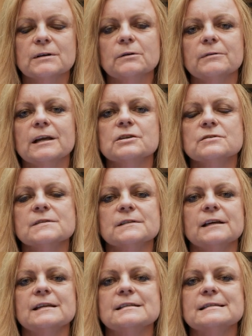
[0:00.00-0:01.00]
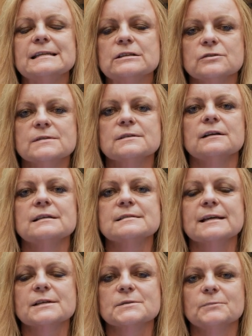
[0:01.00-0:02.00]
recreation studies, leisure
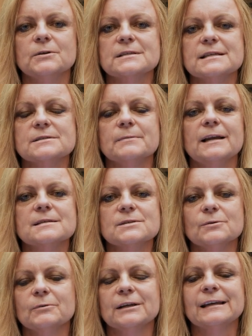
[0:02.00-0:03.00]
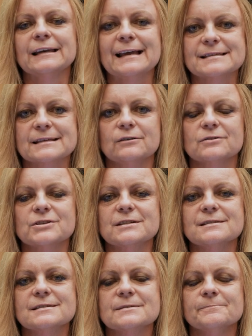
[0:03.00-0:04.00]
studies experts, as well as human
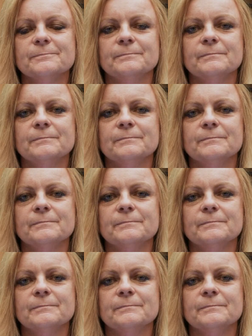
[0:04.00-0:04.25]
kinesiologists.